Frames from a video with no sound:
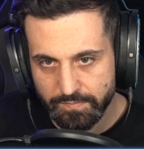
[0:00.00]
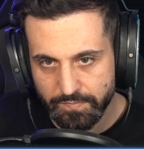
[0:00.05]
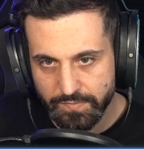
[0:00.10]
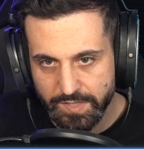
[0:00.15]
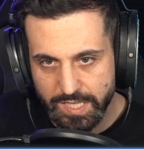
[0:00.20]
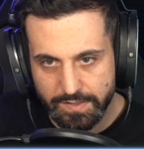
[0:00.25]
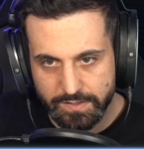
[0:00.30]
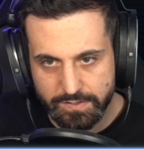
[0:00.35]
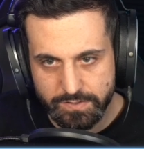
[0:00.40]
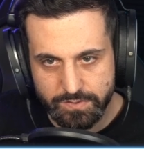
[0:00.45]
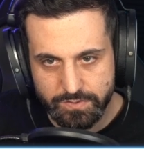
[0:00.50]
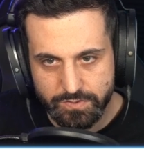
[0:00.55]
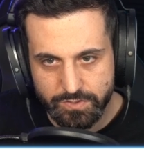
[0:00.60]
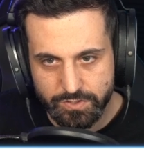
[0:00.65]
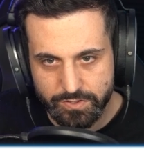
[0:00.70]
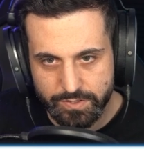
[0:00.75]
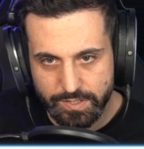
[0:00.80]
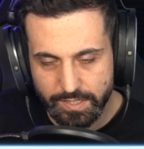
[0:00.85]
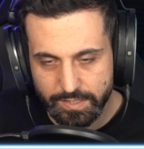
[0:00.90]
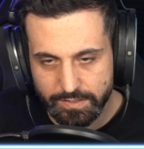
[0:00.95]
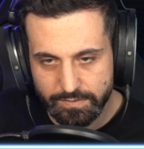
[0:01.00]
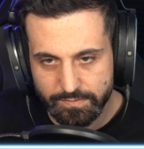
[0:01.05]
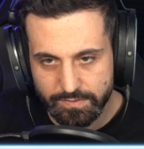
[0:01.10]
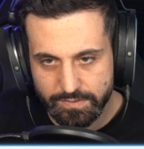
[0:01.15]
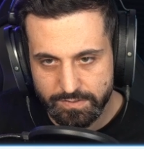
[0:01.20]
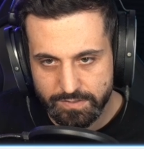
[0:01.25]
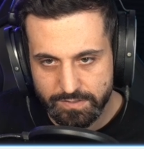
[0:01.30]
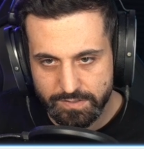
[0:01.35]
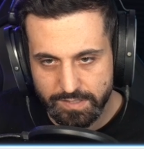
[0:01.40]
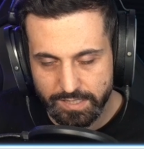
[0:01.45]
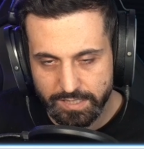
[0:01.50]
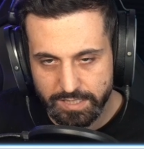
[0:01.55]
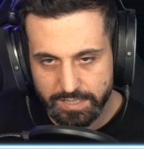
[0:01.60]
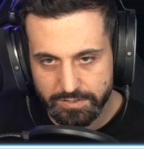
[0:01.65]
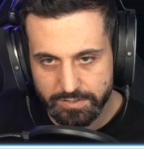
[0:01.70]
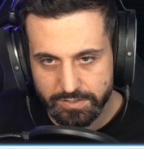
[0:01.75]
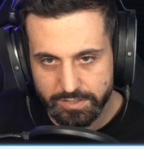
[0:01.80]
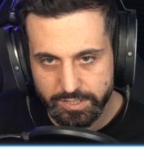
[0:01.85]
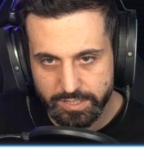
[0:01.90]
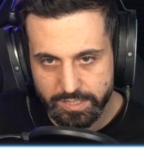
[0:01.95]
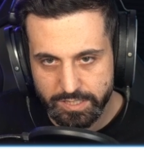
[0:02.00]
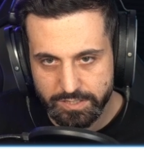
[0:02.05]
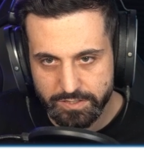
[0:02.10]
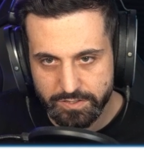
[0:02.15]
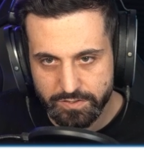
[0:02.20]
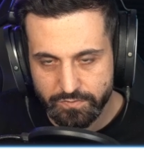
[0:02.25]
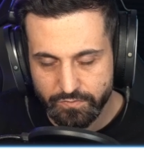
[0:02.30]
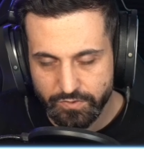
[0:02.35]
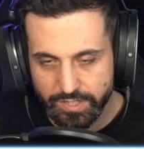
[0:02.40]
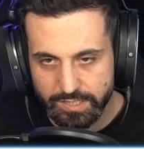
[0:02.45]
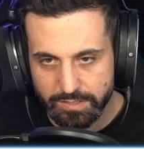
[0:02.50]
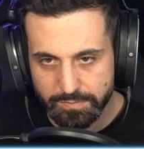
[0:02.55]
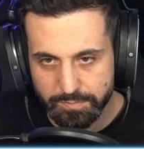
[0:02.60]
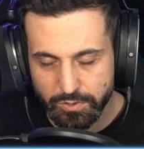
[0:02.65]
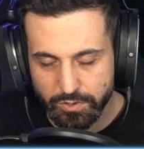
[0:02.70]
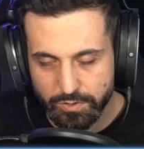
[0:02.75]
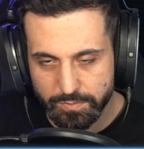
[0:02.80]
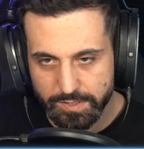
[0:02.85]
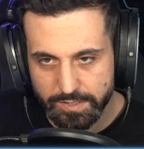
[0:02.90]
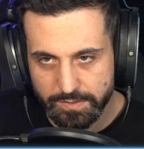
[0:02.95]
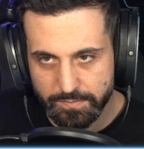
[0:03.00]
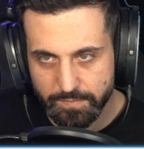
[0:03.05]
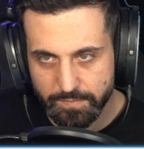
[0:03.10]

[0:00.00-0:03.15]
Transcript: Yeah, this is like Giratina and just random Pokemon.